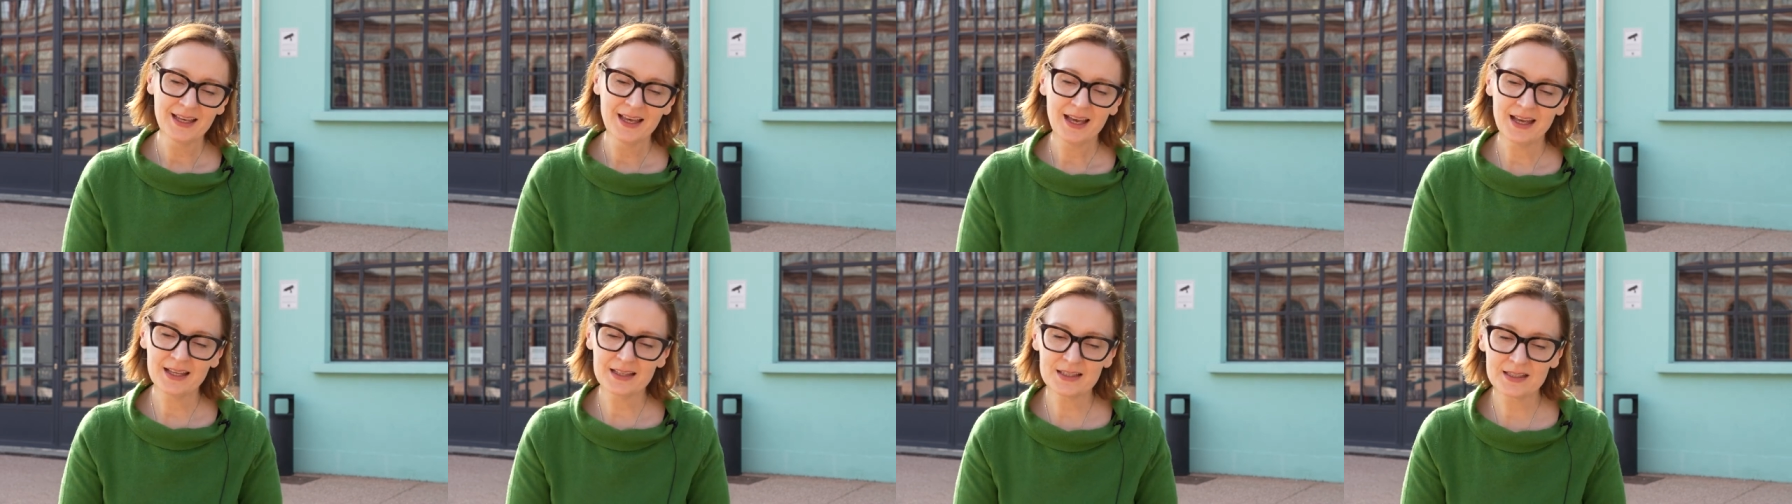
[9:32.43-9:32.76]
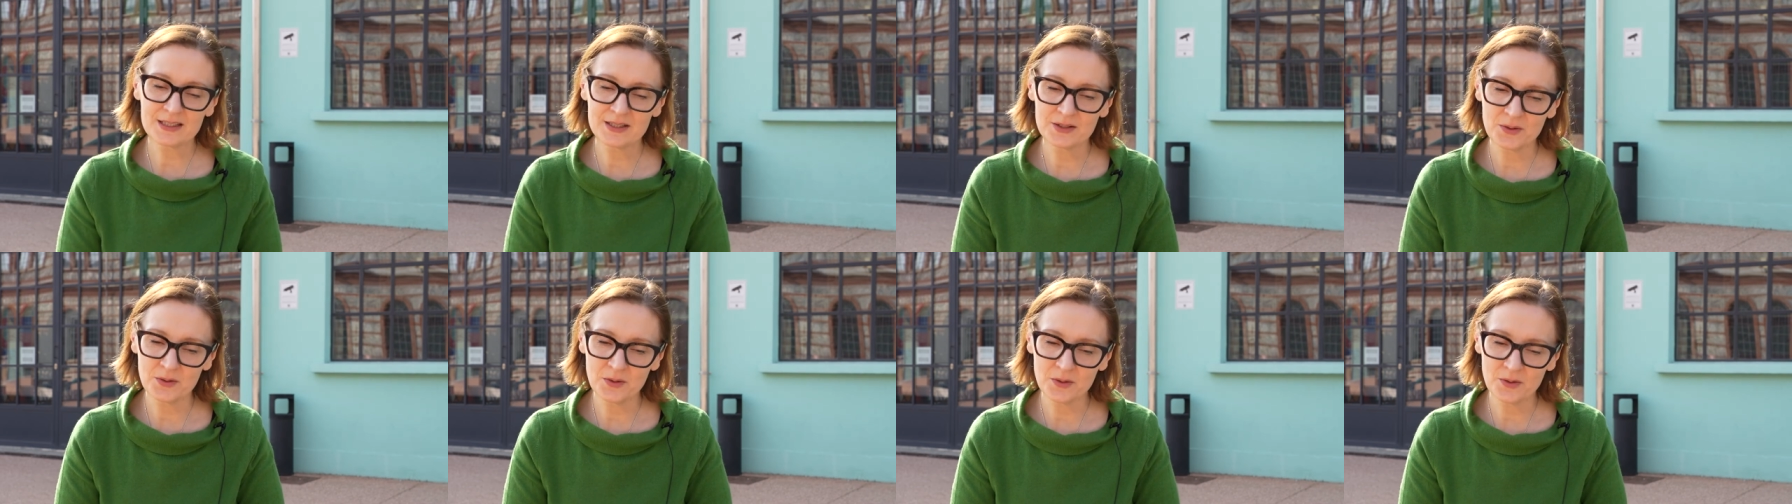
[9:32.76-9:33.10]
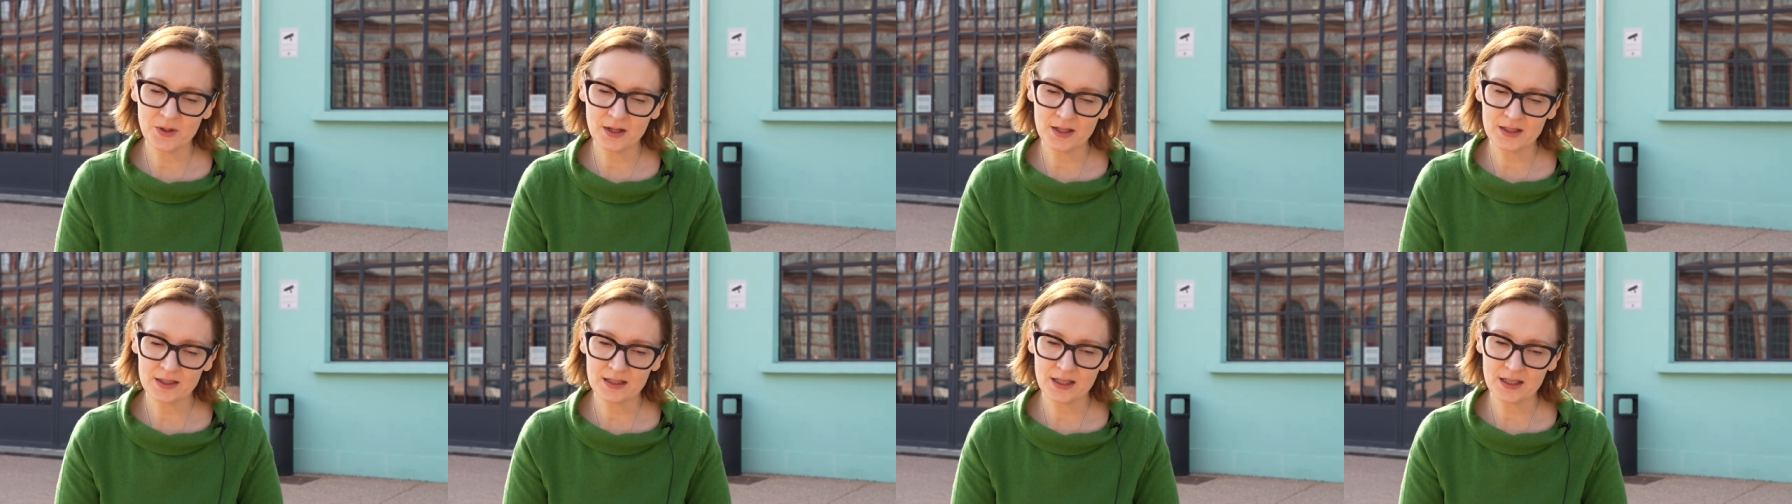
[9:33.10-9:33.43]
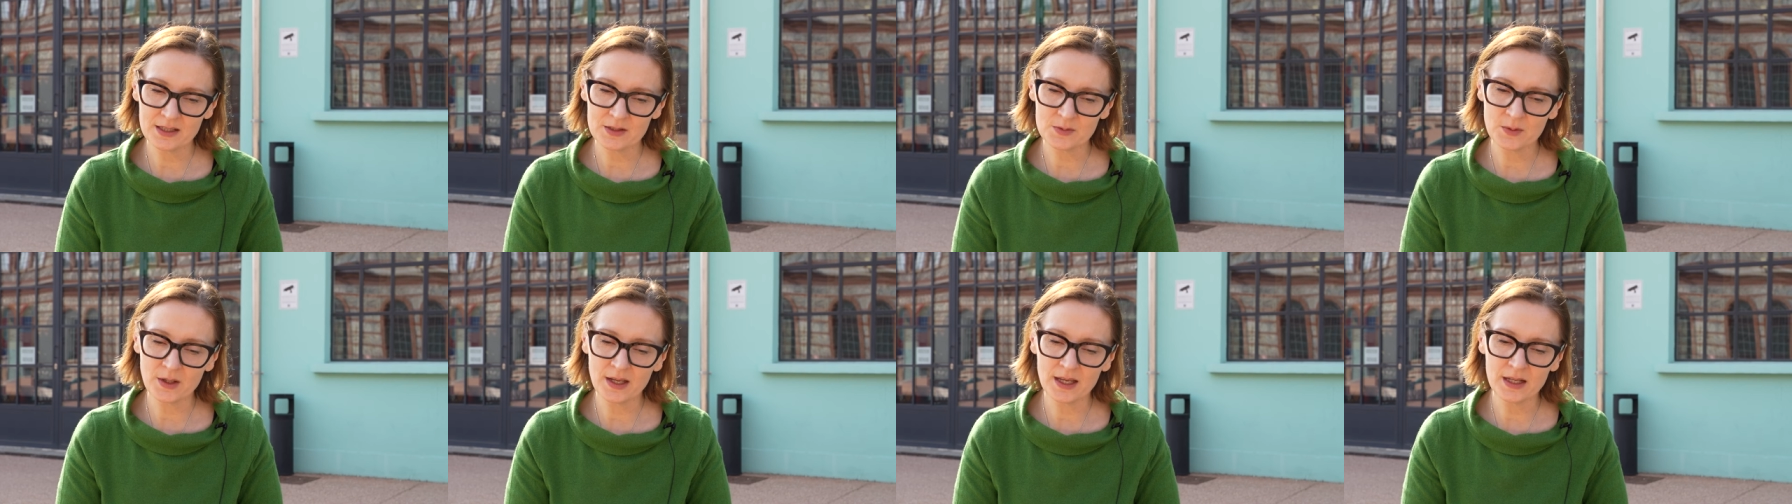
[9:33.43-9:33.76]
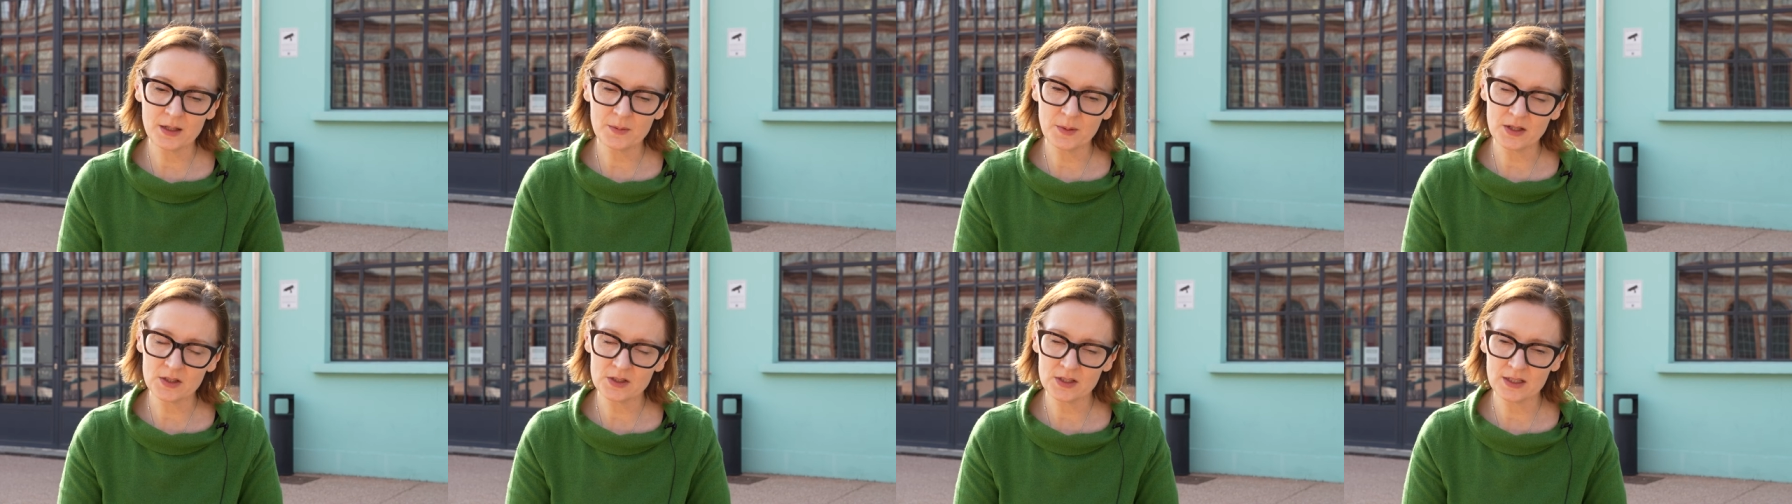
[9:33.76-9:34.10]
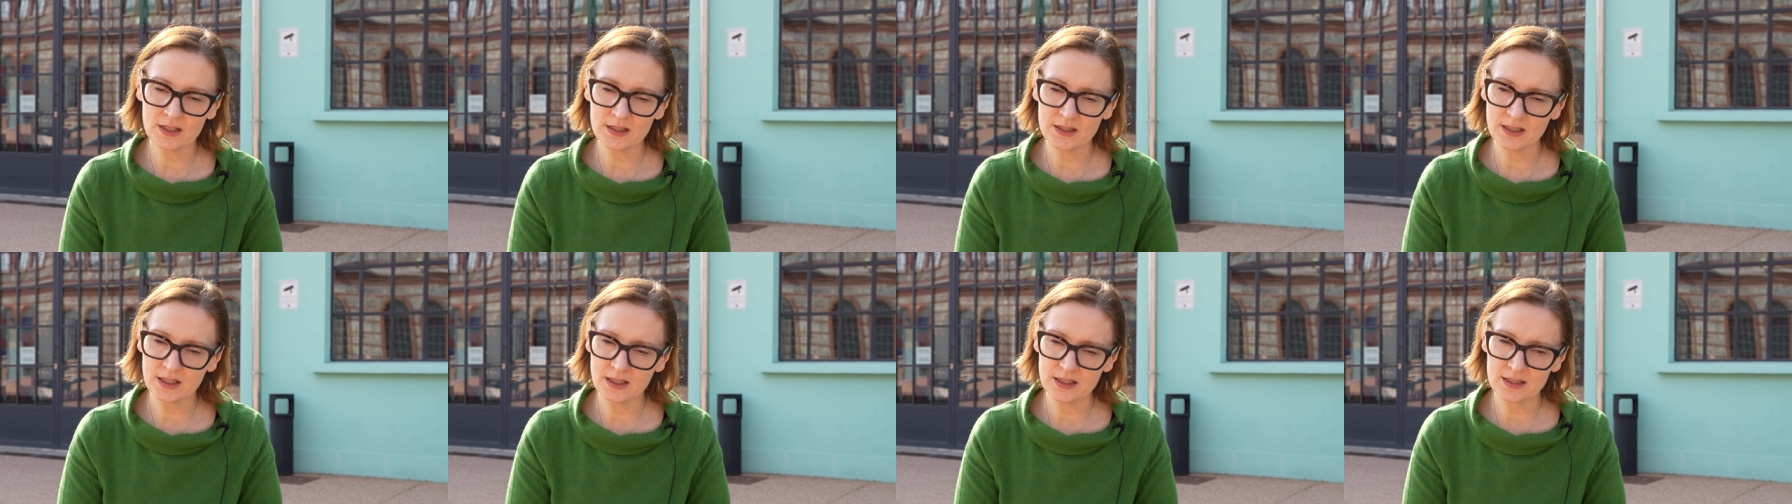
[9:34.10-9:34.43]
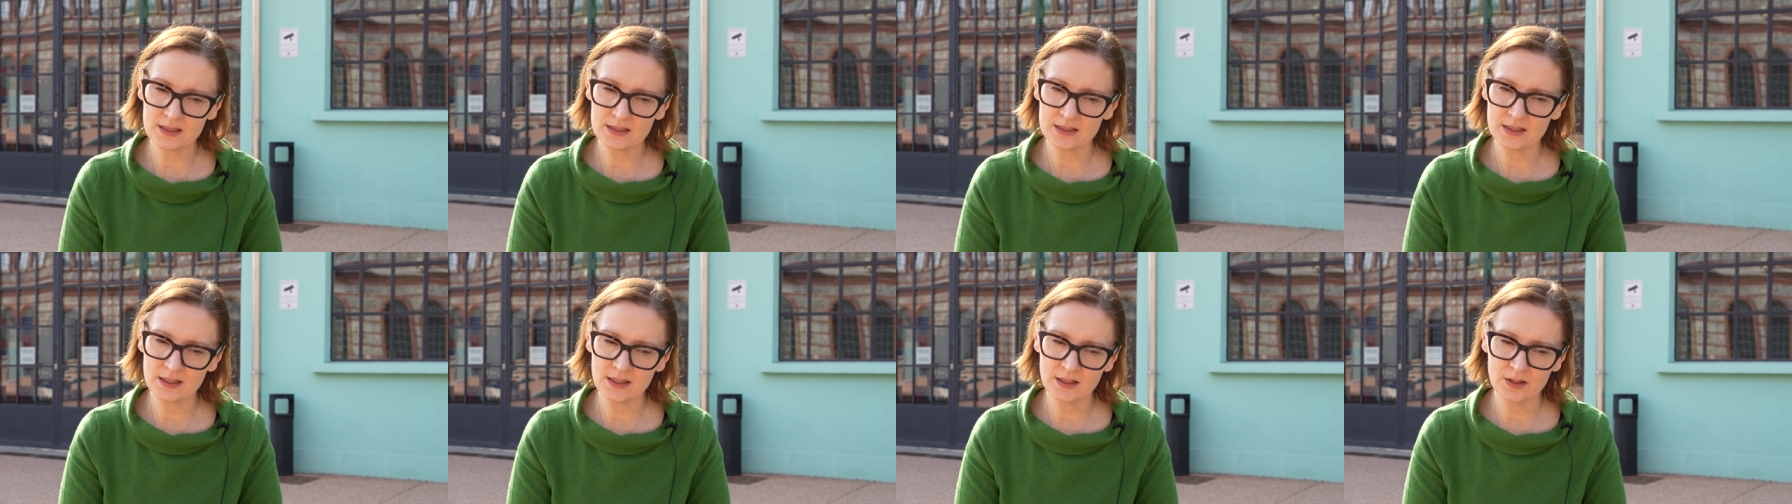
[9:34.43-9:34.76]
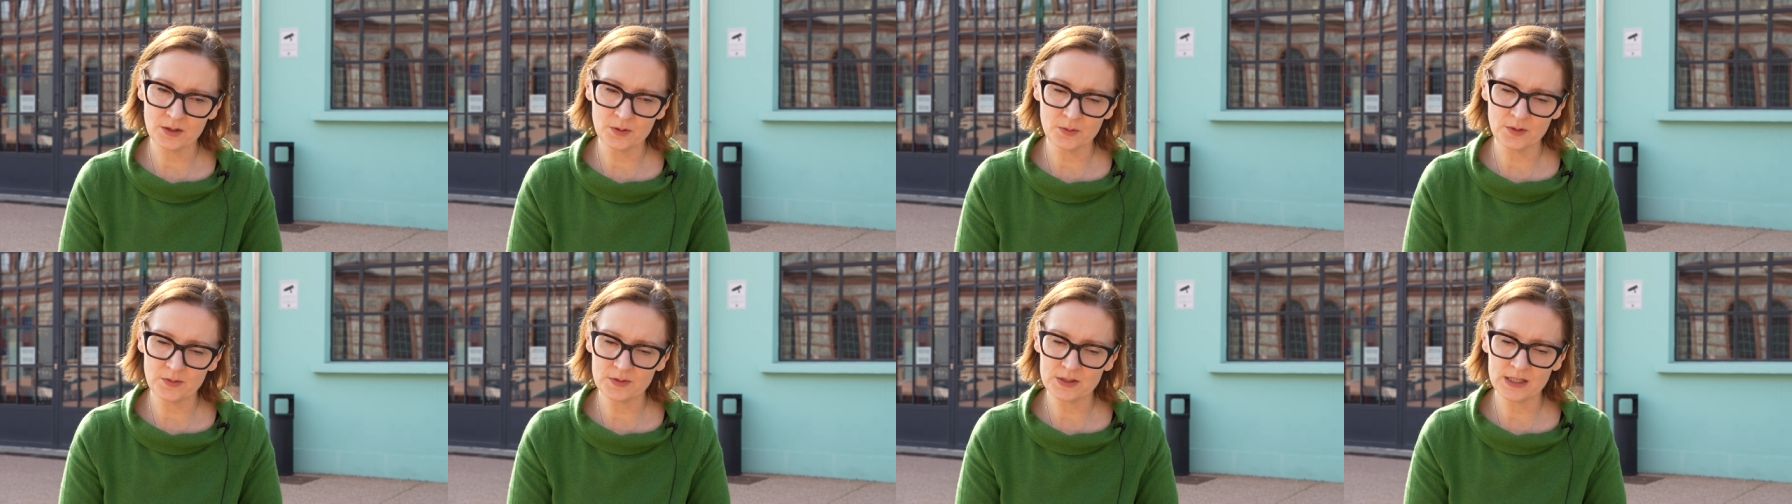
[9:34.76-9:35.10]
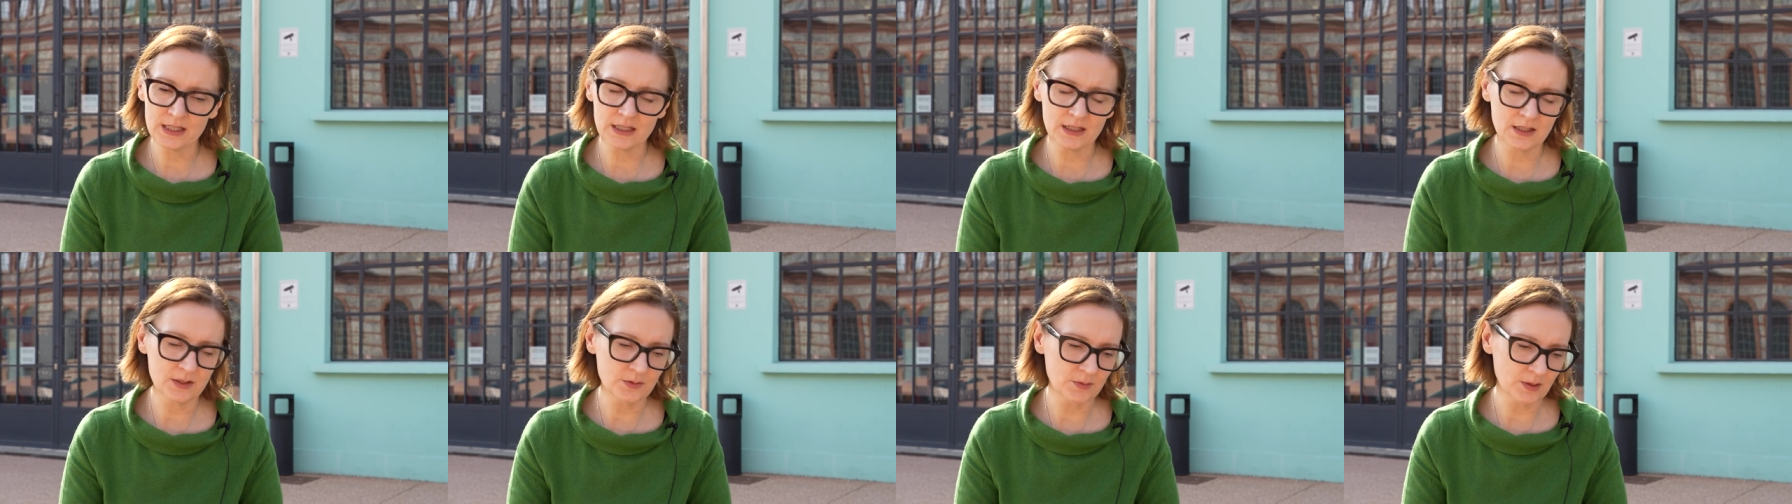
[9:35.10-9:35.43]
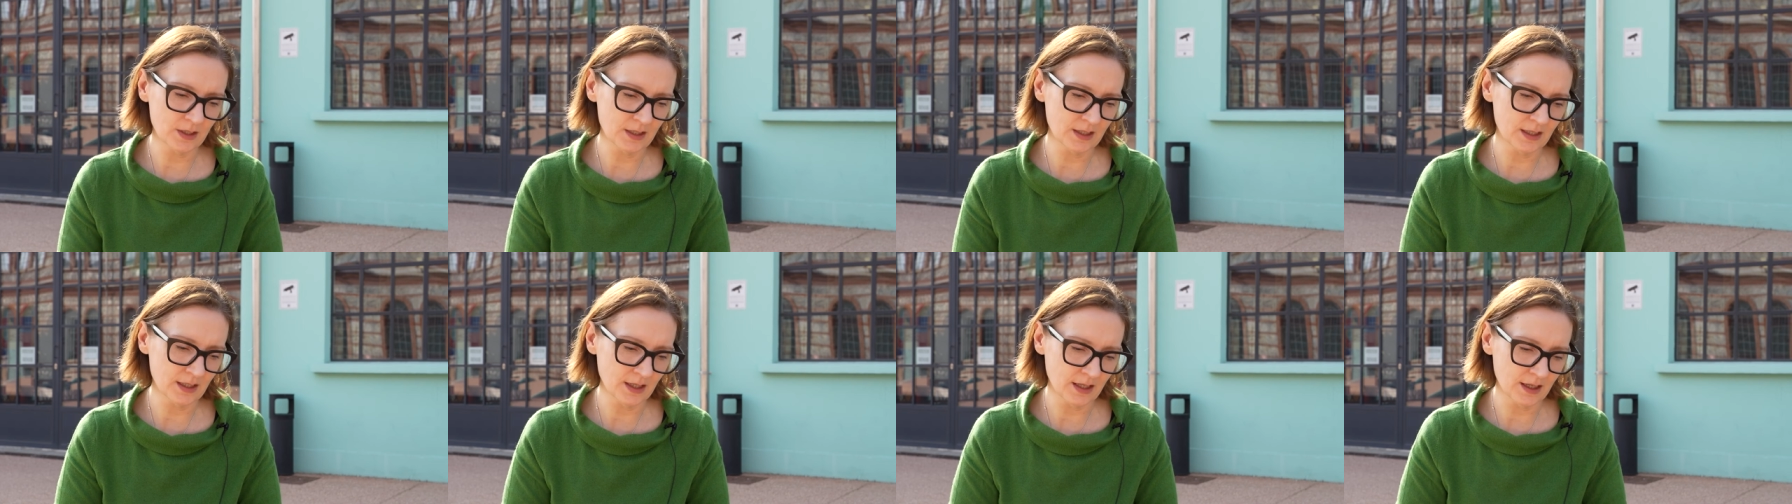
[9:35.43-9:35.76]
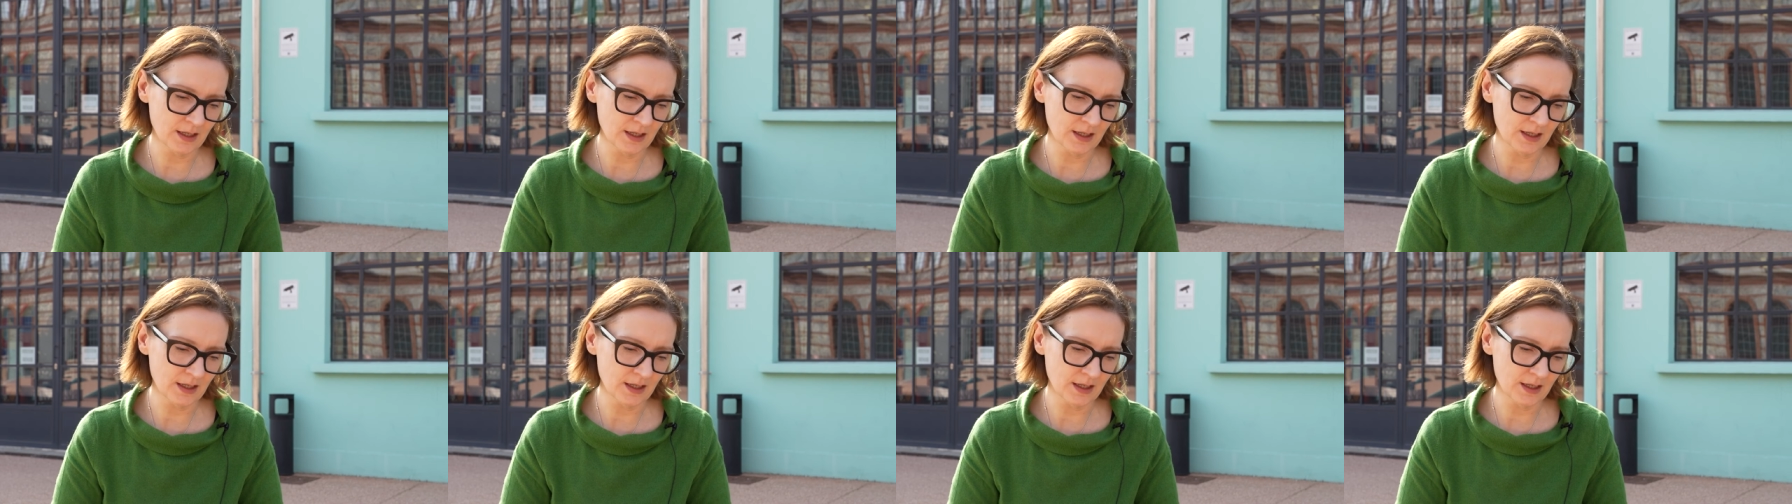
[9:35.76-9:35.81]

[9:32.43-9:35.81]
and so that's why animation, I think, is, you know, we've seen it with